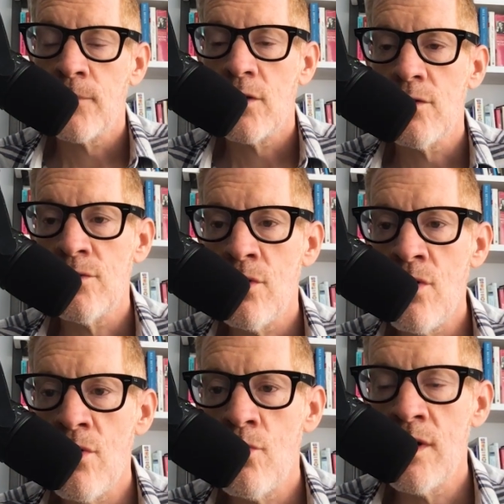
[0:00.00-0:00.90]

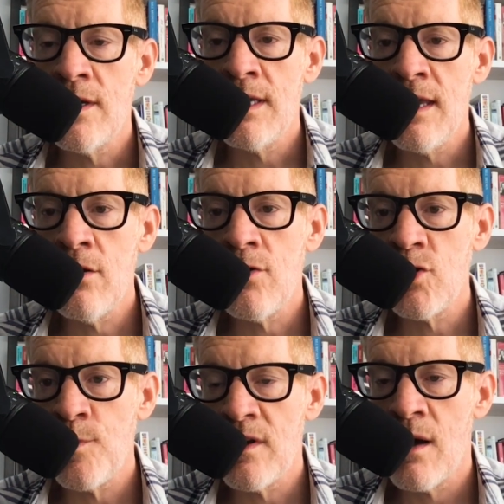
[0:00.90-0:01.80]
So what year did
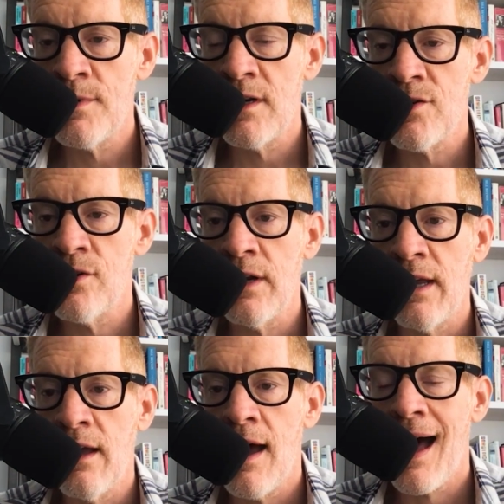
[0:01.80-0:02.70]
you become an
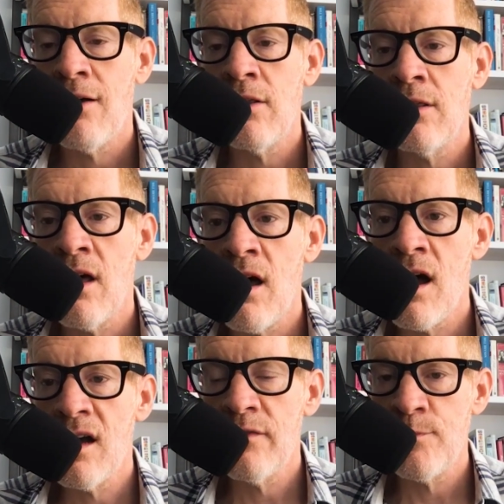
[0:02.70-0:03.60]
attorney? How
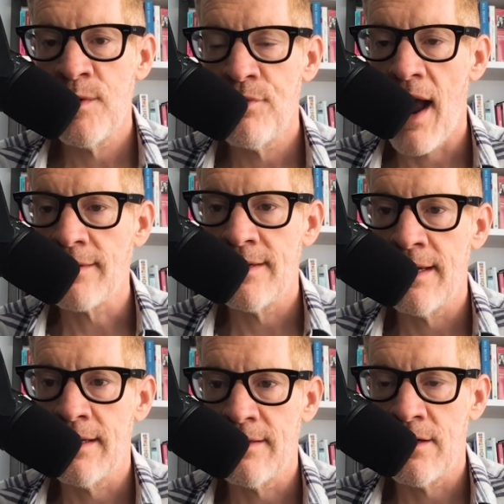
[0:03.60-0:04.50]
long have you been
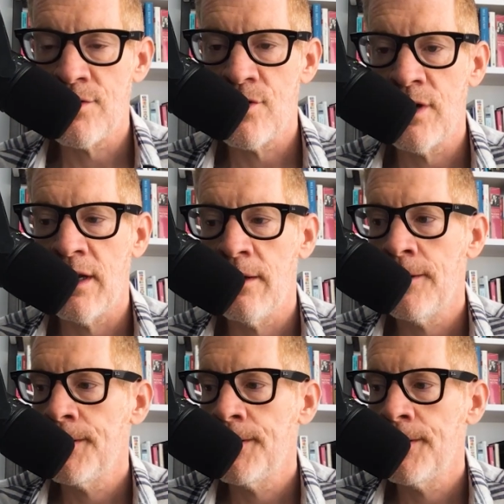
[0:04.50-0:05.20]
practicing as an attorney?